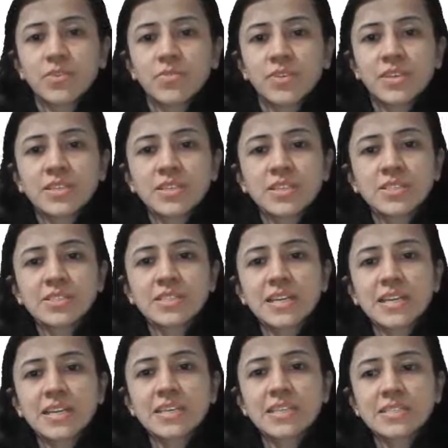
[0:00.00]
When this
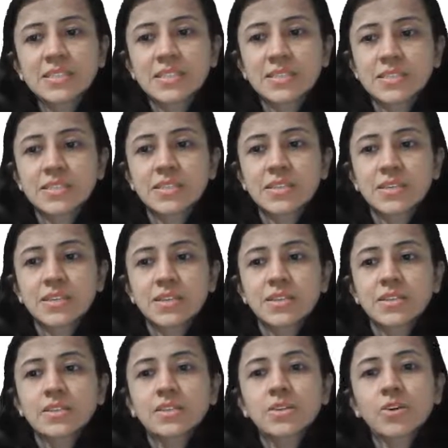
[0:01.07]
decreases,
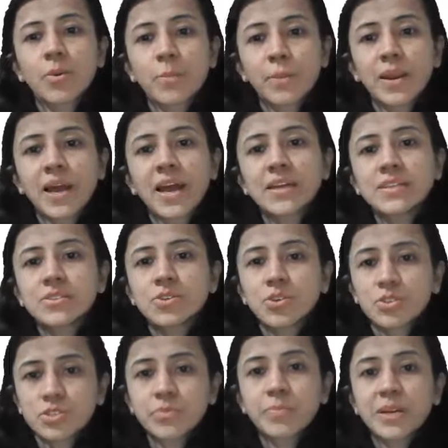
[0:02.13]
compliance, or
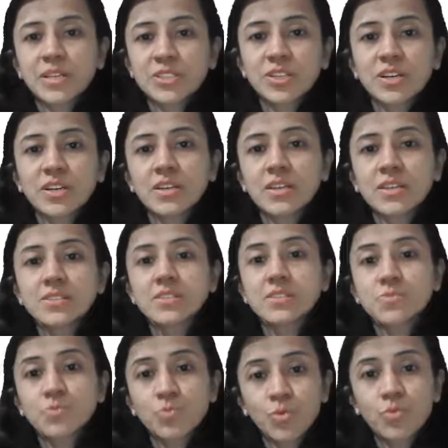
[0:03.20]
the pressure is
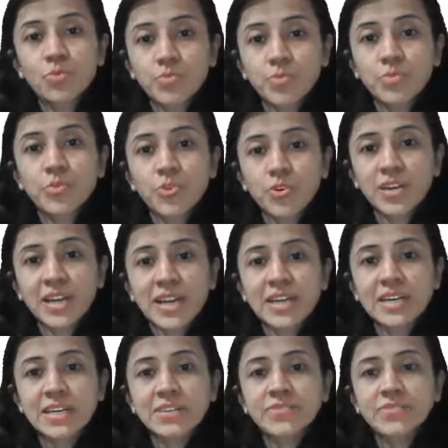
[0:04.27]
more
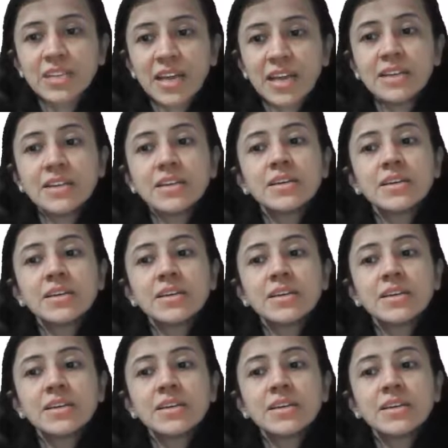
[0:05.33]
negative, then